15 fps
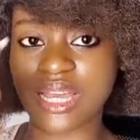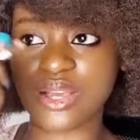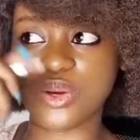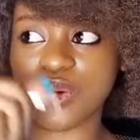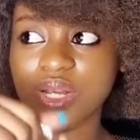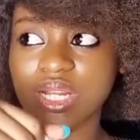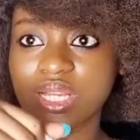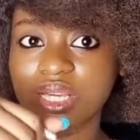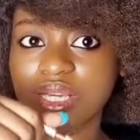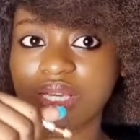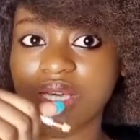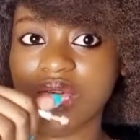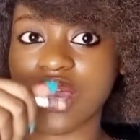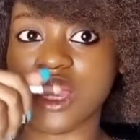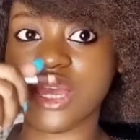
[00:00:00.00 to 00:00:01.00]
I
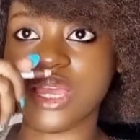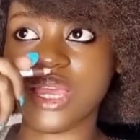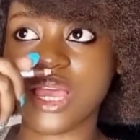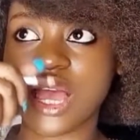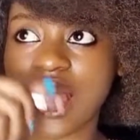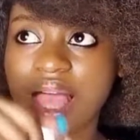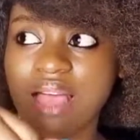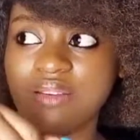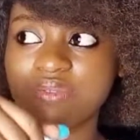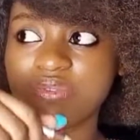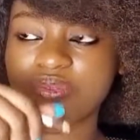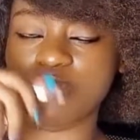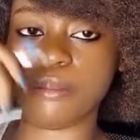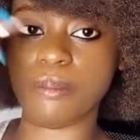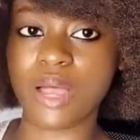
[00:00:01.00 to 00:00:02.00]
currently have
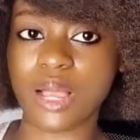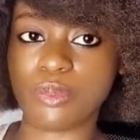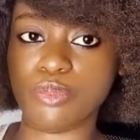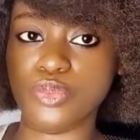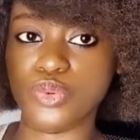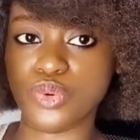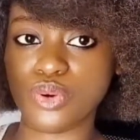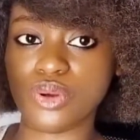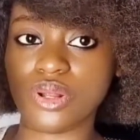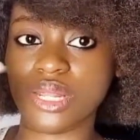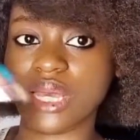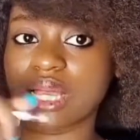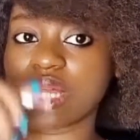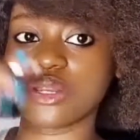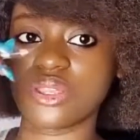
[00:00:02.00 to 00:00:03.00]
MacBook,
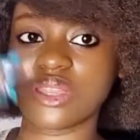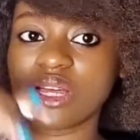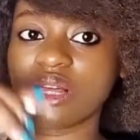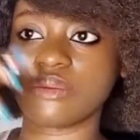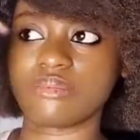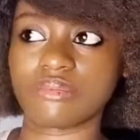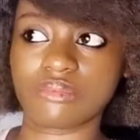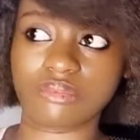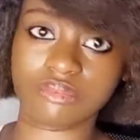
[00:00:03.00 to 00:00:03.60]
like another